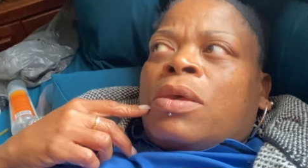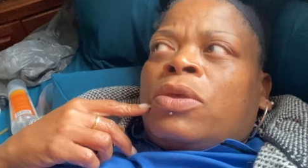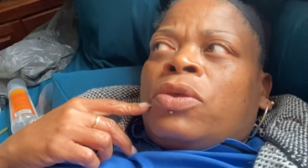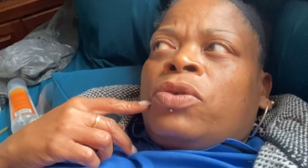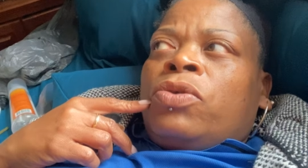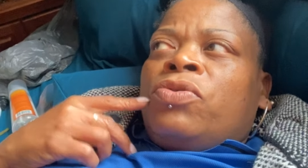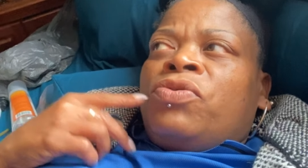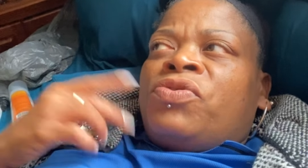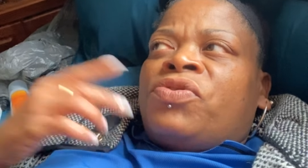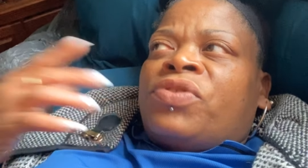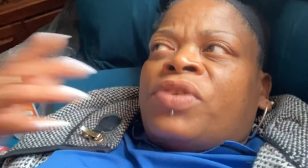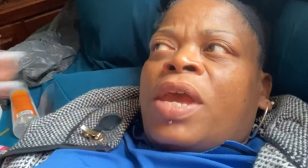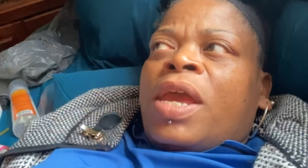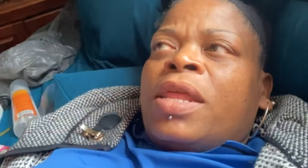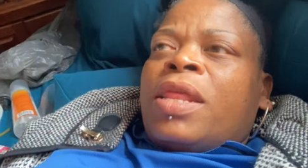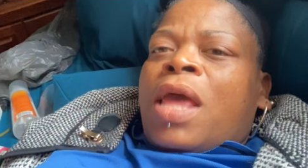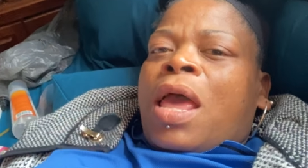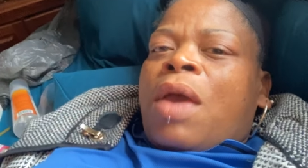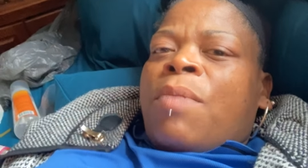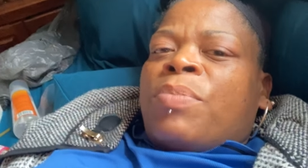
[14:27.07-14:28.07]
you
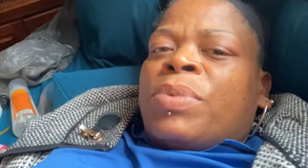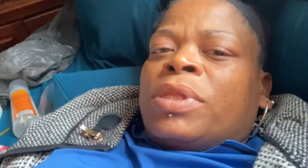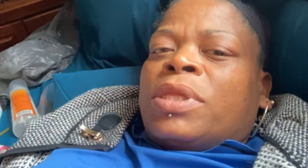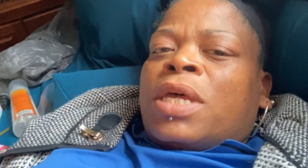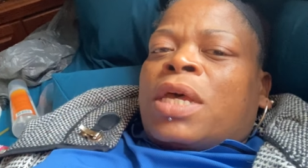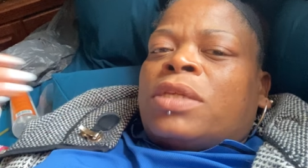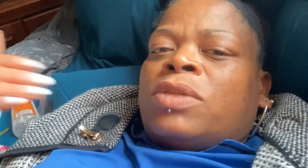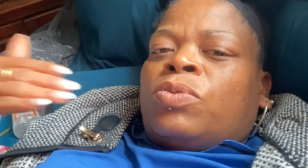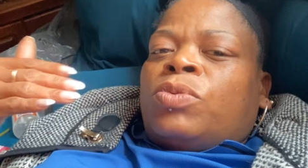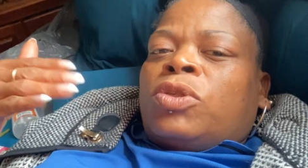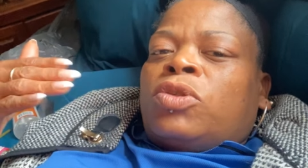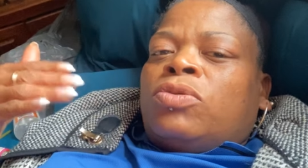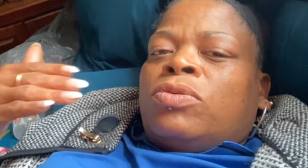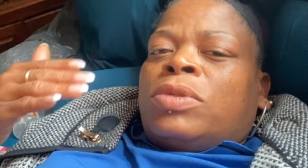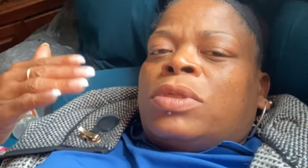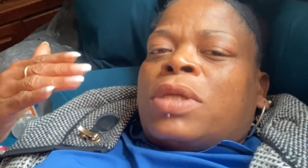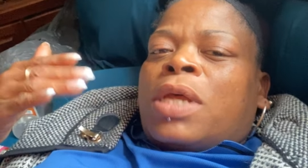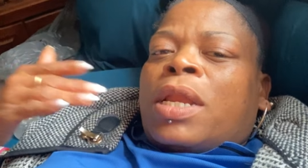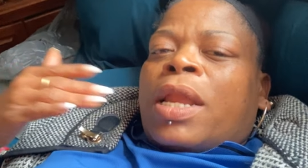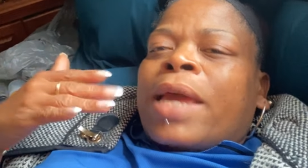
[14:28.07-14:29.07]
say that, but that's what you
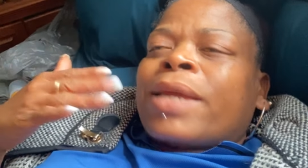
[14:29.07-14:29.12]
said.